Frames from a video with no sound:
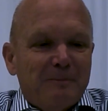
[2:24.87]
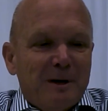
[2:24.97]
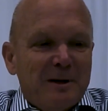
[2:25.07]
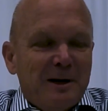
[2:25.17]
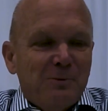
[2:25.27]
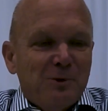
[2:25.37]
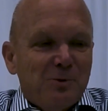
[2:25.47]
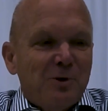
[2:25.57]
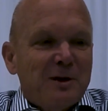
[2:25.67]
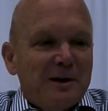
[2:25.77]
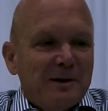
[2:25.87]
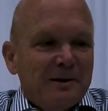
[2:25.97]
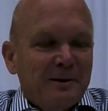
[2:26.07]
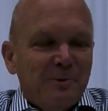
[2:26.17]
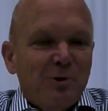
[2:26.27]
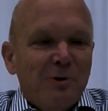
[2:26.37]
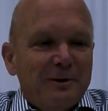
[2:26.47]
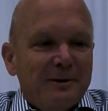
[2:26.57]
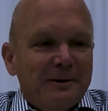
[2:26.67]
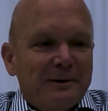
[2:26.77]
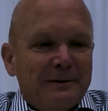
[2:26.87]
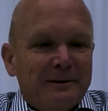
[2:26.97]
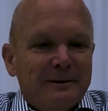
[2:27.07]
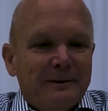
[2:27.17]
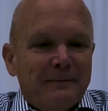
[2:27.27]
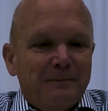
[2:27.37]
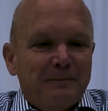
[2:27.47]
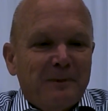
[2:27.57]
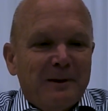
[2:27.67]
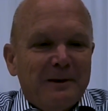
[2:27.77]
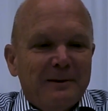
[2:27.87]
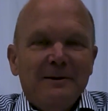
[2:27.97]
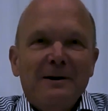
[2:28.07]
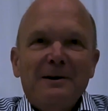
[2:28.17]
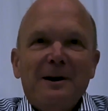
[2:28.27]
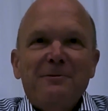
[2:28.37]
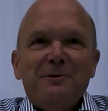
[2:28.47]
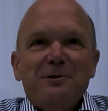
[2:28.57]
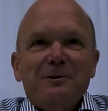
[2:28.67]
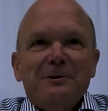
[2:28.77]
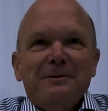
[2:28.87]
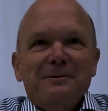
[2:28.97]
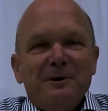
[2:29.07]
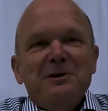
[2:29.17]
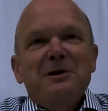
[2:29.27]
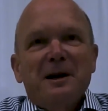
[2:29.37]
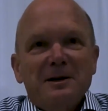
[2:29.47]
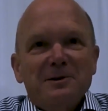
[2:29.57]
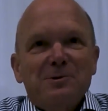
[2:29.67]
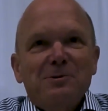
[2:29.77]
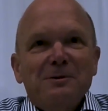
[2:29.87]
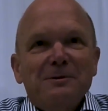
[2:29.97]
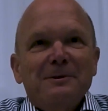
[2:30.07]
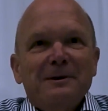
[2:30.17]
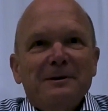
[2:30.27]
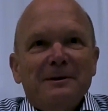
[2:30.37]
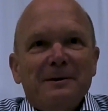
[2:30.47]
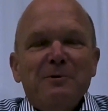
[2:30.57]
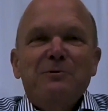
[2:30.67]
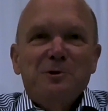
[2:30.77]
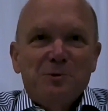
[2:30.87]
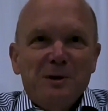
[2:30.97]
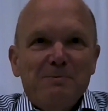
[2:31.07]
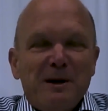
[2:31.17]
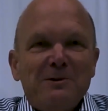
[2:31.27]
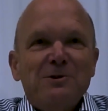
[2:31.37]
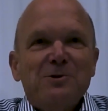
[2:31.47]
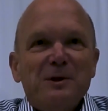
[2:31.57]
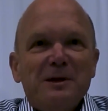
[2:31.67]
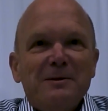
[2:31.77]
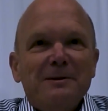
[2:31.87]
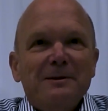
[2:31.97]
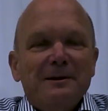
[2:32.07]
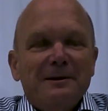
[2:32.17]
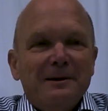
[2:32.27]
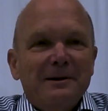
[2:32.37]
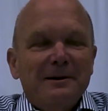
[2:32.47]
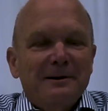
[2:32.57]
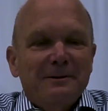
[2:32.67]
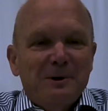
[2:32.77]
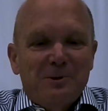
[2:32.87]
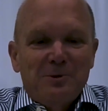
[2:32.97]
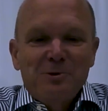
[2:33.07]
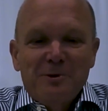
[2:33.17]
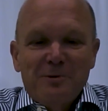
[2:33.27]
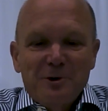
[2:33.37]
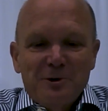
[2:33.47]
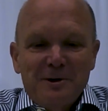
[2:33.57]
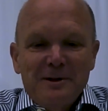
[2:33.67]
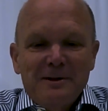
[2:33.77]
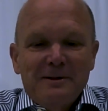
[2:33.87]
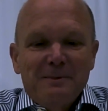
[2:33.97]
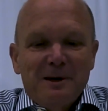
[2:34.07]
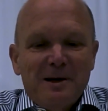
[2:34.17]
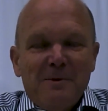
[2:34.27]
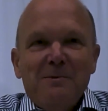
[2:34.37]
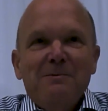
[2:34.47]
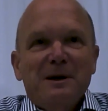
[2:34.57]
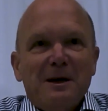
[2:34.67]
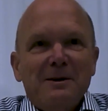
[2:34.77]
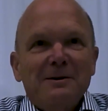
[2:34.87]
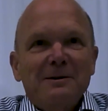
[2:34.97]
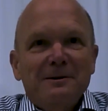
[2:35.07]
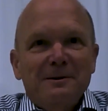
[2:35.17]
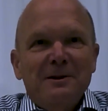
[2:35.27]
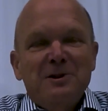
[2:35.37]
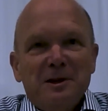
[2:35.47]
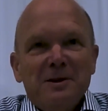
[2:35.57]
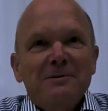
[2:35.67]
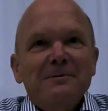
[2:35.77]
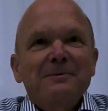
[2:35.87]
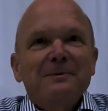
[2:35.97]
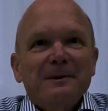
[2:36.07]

My dad was working abroad, and after finishing high school, I moved back to Sweden, and I went through university and became an engineer.